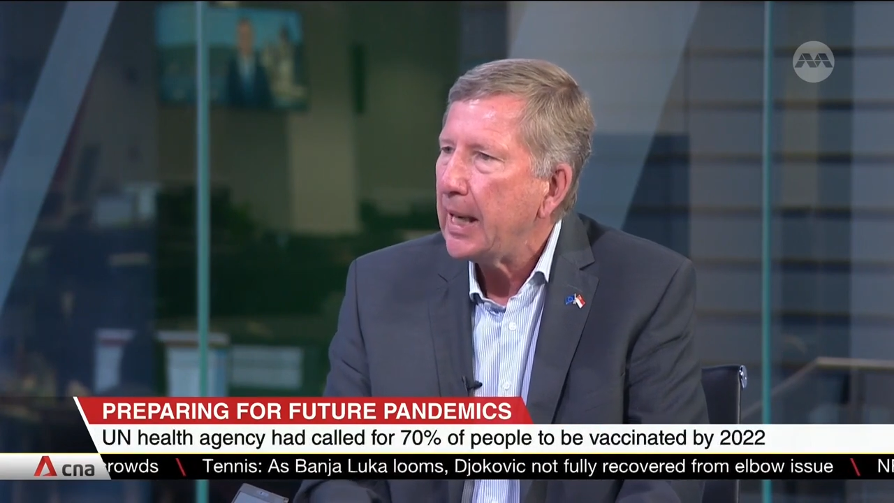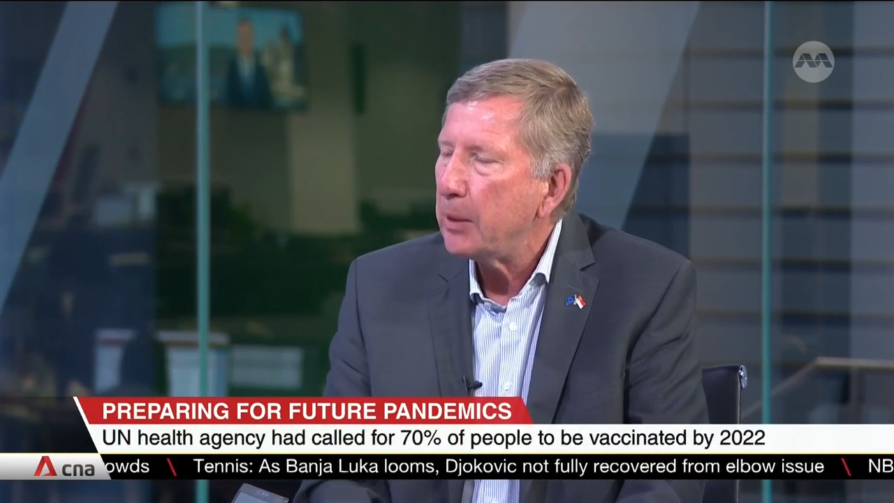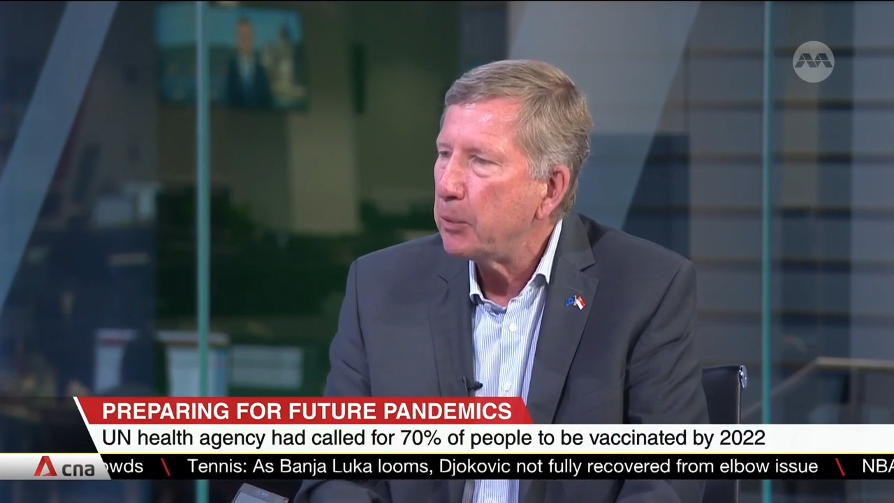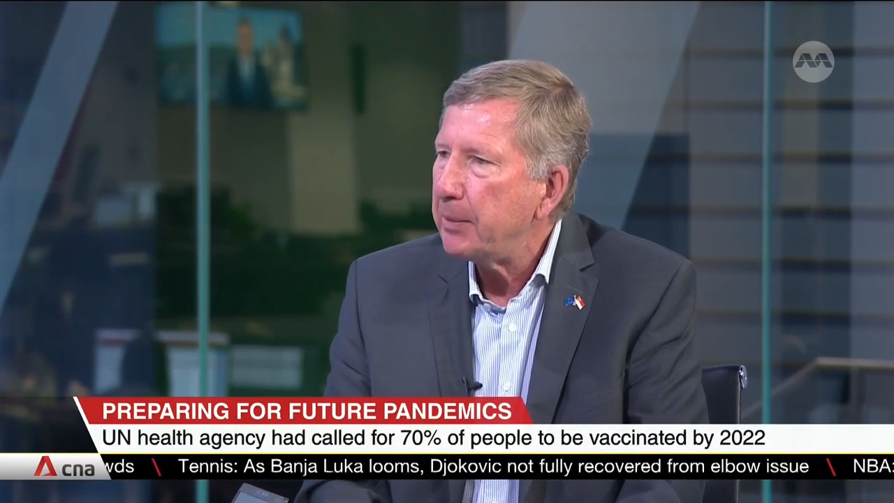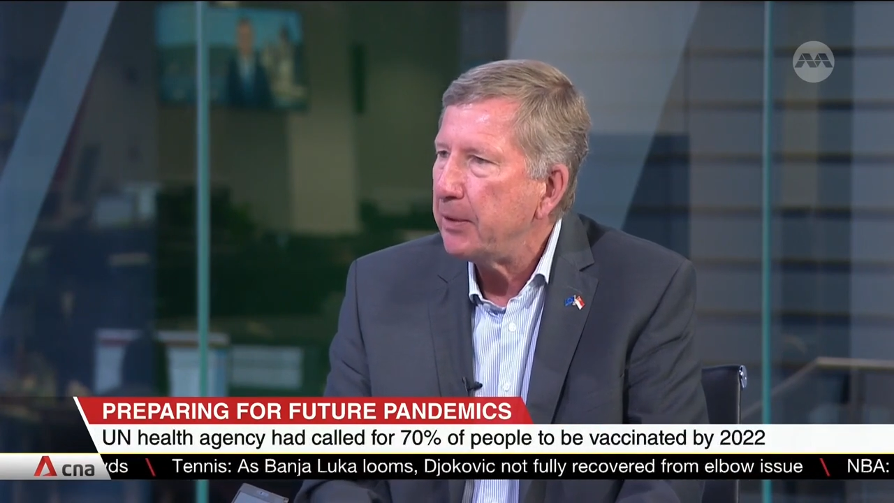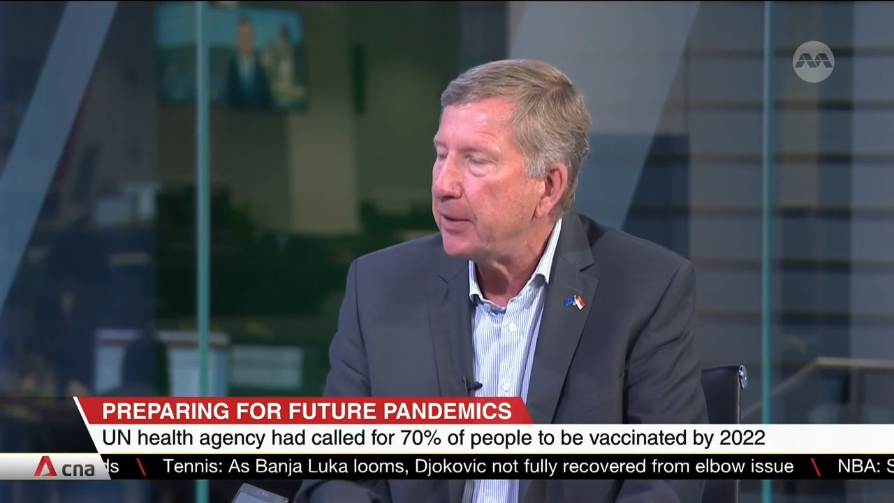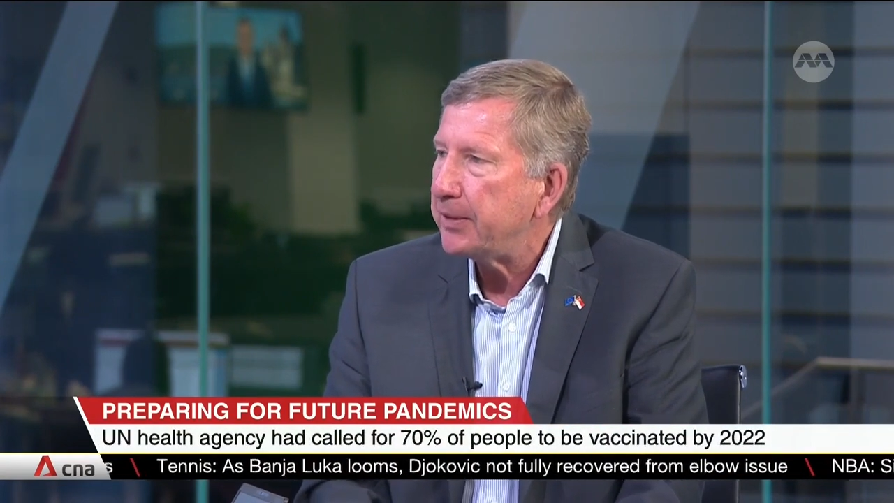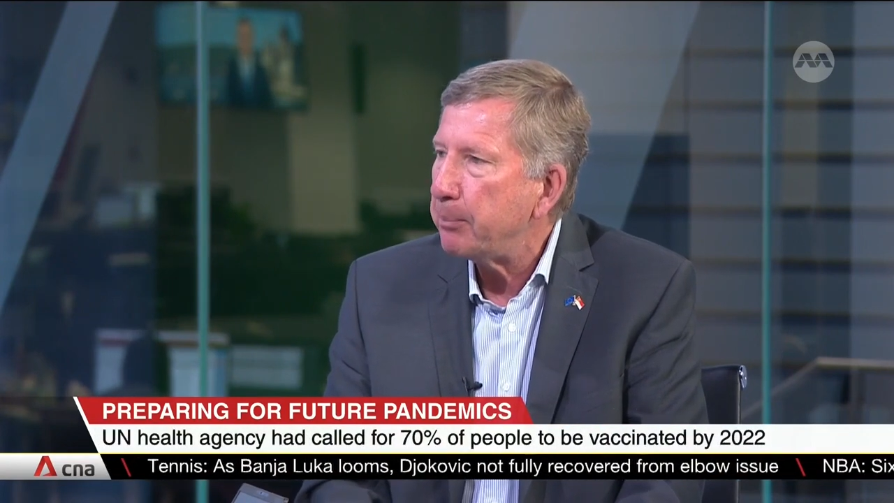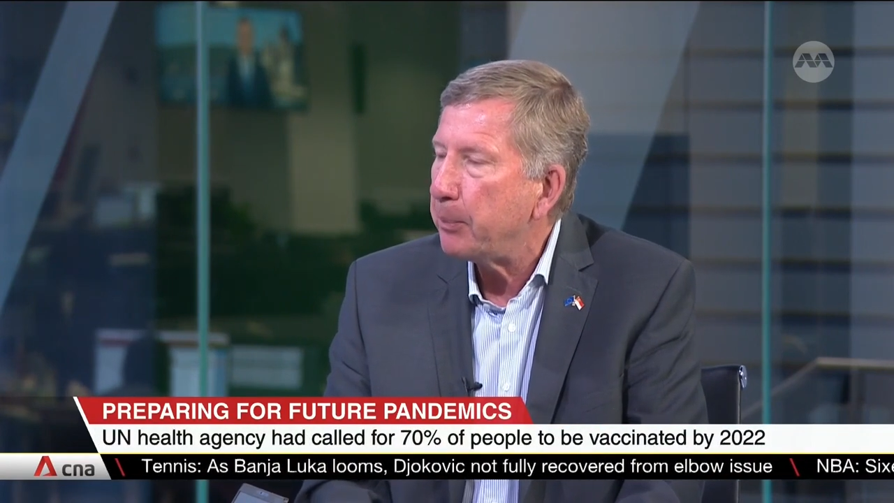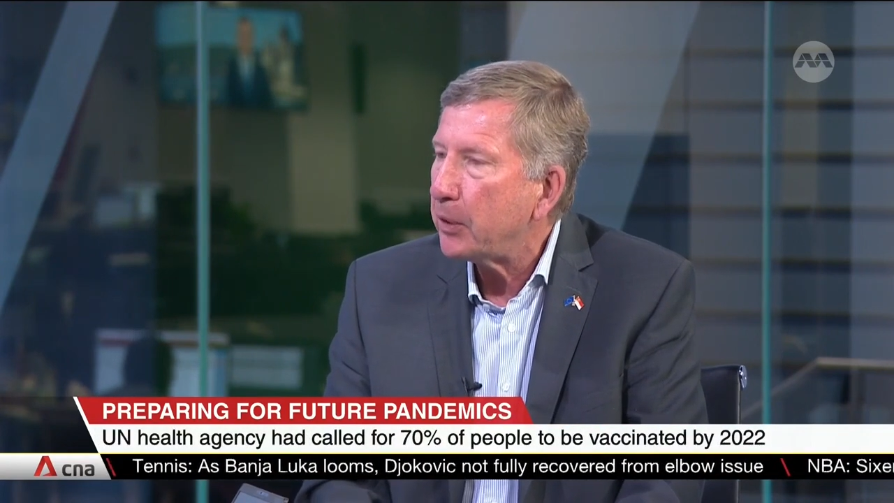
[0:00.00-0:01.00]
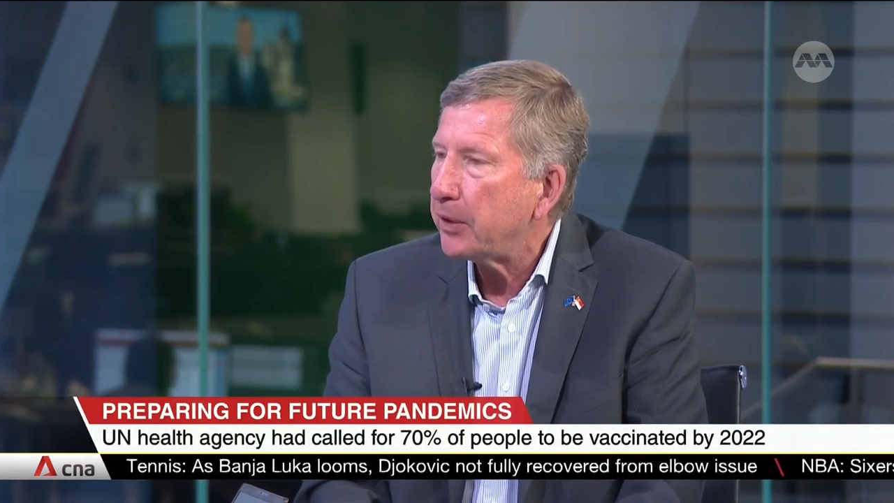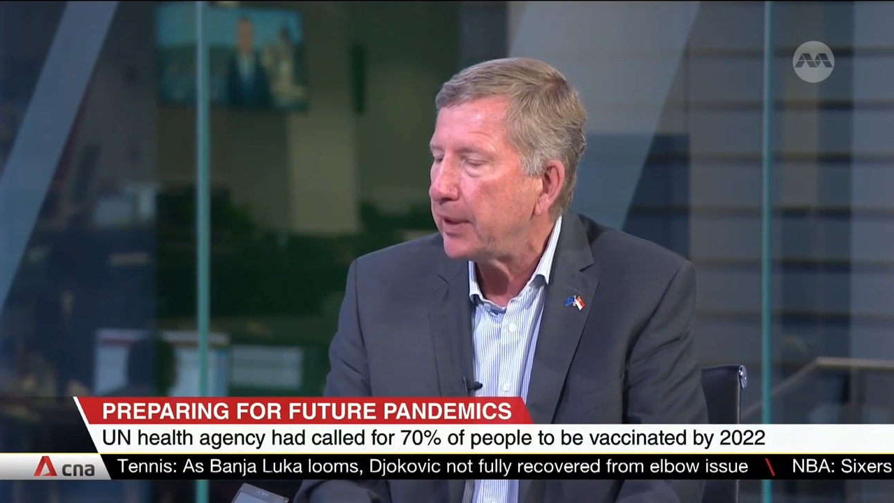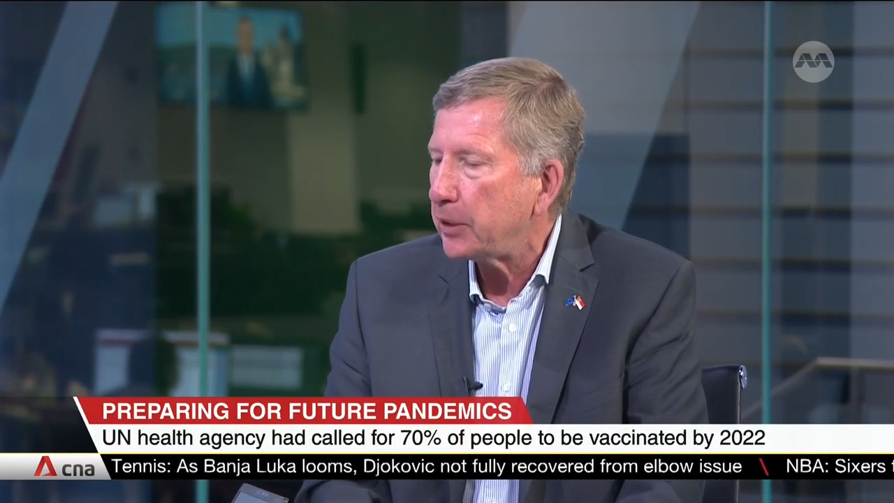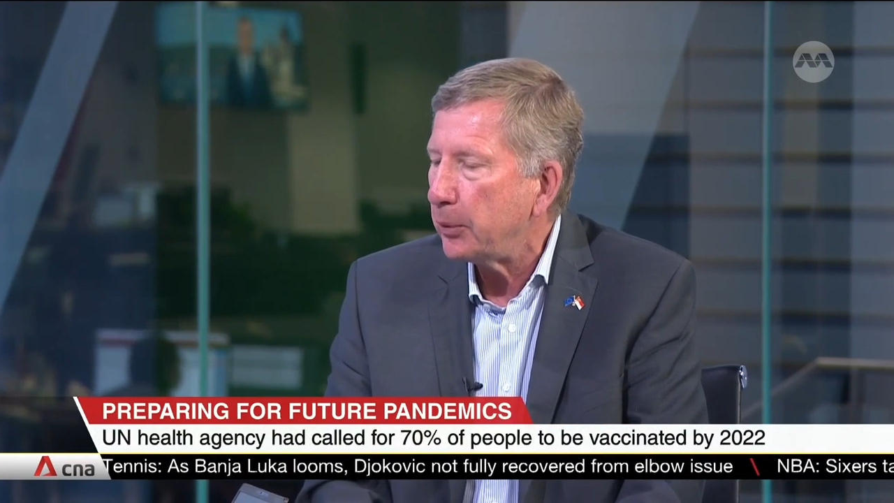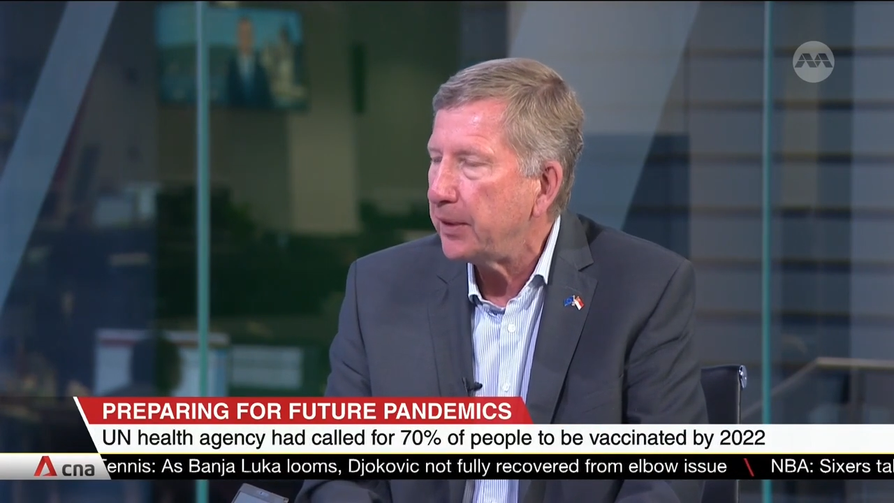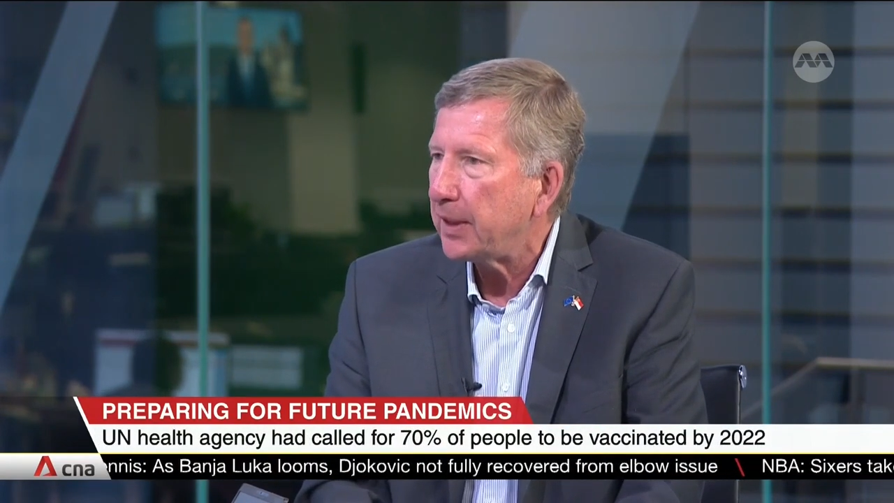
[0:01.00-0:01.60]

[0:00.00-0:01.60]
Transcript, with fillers: And we believe it's important, actually,